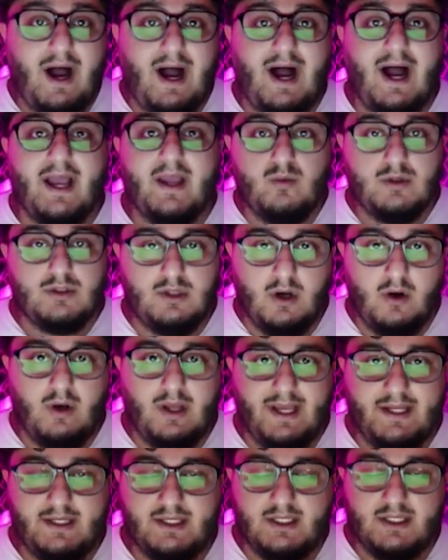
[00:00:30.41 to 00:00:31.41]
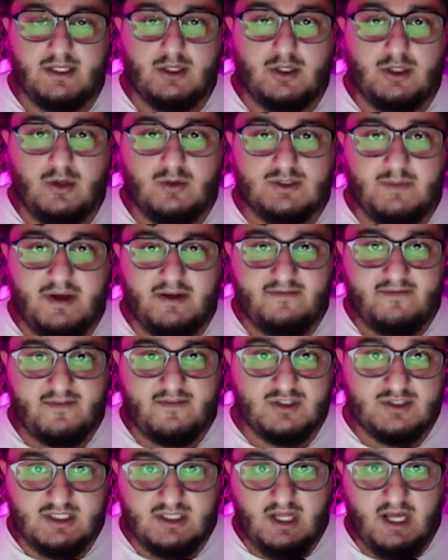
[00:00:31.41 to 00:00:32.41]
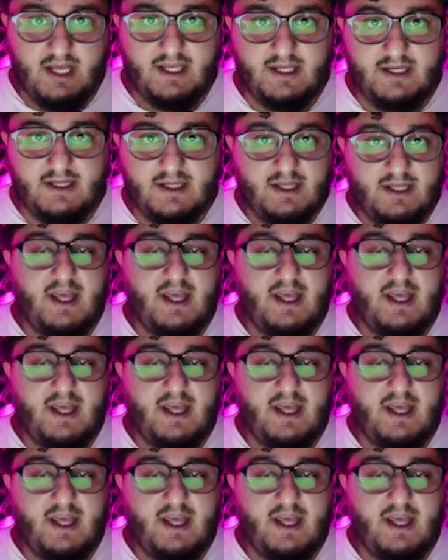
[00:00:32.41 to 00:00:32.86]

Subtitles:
I would go ahead and close my first client